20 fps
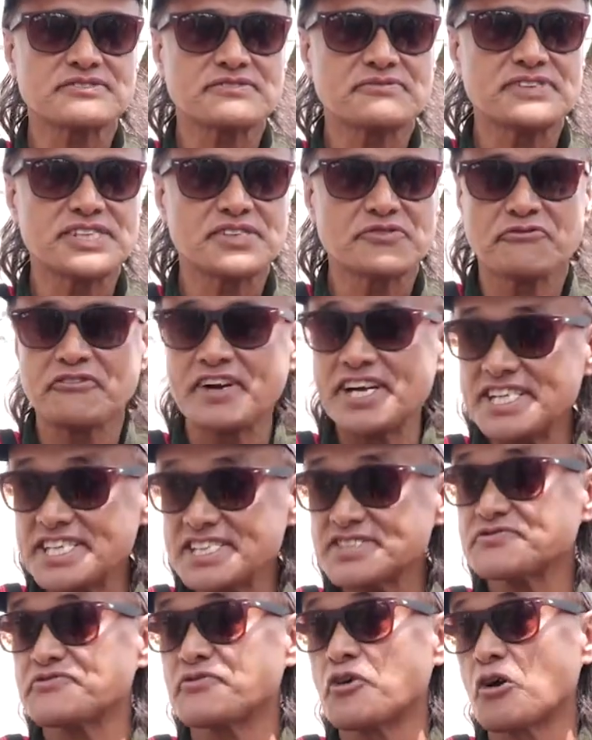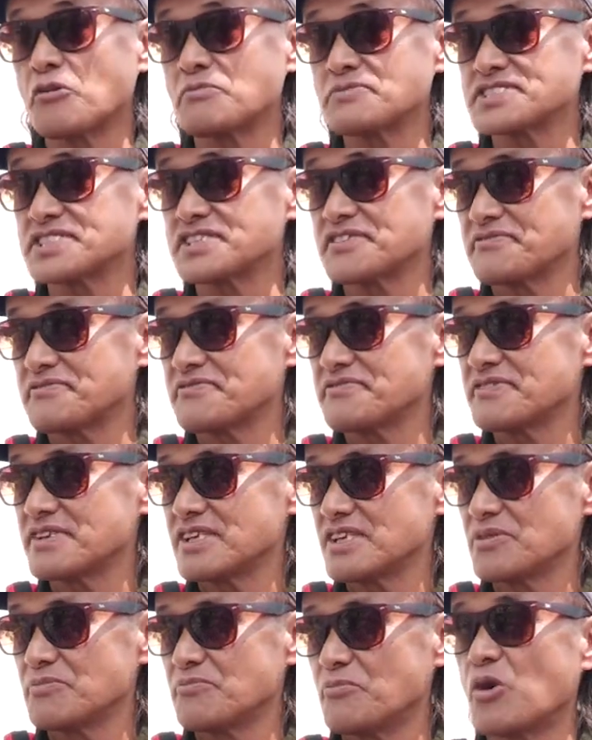with various forms of
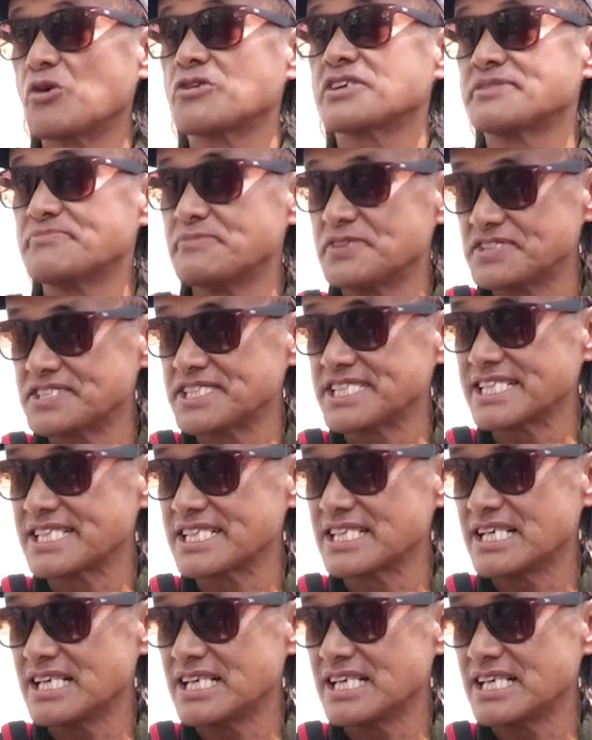modern music.